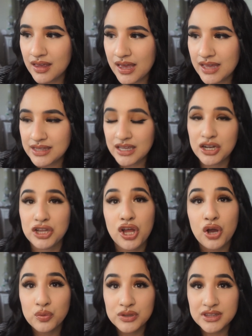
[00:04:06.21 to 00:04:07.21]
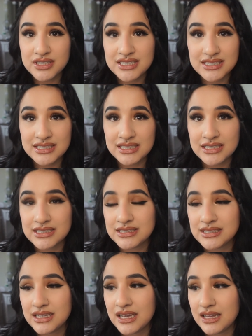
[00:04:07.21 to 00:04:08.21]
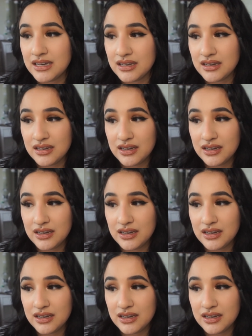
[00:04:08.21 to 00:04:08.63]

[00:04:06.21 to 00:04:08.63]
and then along with the dizziness and